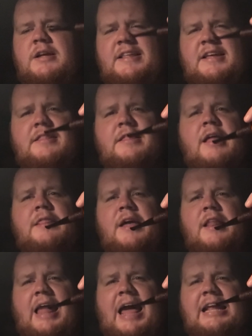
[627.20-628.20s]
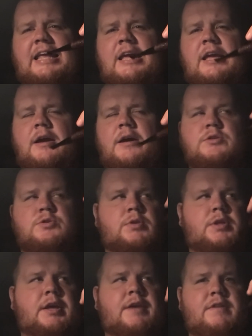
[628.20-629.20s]
hit that Latakia is
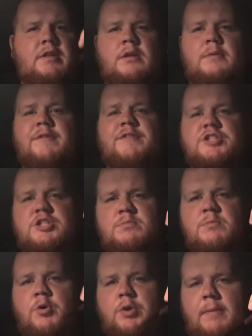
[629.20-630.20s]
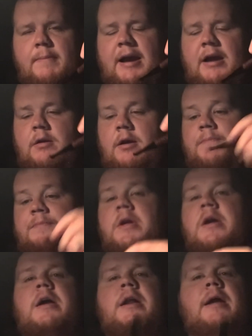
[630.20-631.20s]
really giving a little bit of a smoky background.
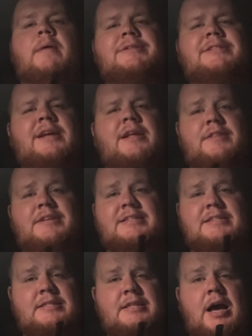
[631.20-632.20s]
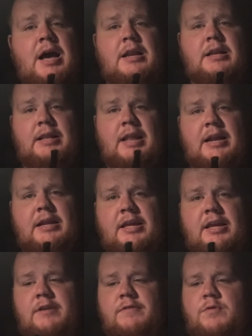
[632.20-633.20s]
Now, once again, this is not
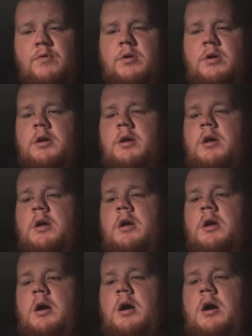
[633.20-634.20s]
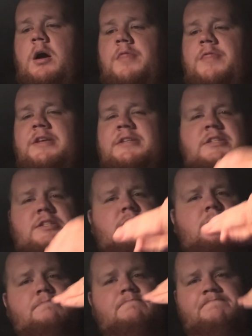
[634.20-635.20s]
Latakia Ford.
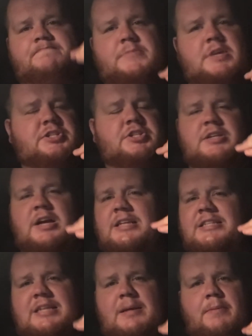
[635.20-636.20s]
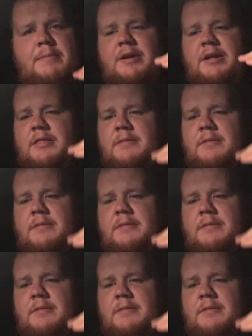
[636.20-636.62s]
It's just kind of supplementing in the